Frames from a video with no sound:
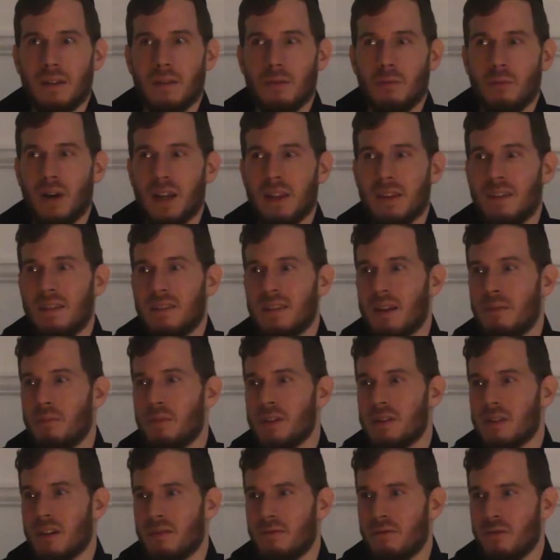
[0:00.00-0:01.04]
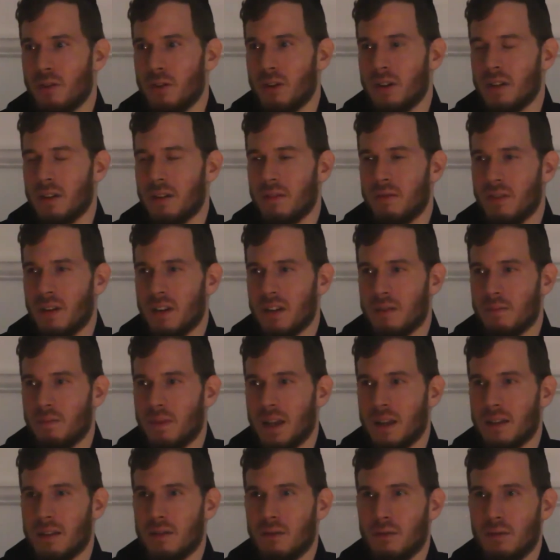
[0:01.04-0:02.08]
what the symbols are for in the first
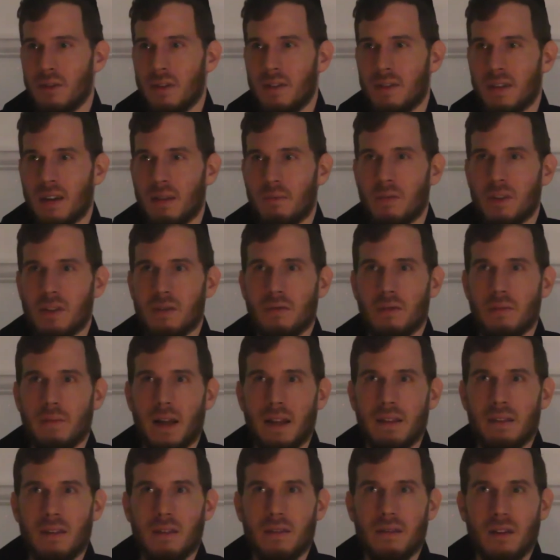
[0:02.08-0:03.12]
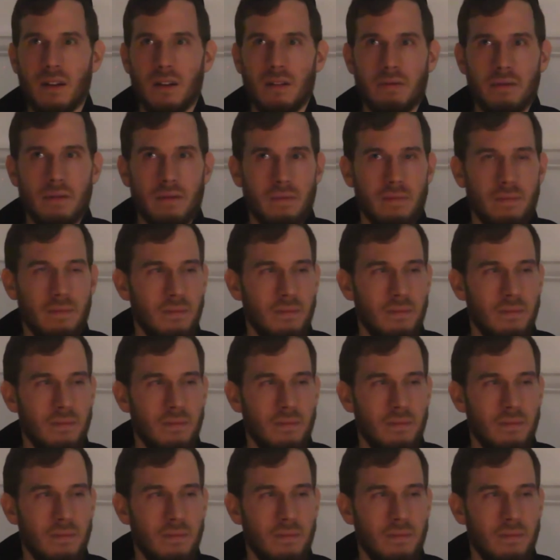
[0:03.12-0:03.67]
place, who the symbols were meant to serve.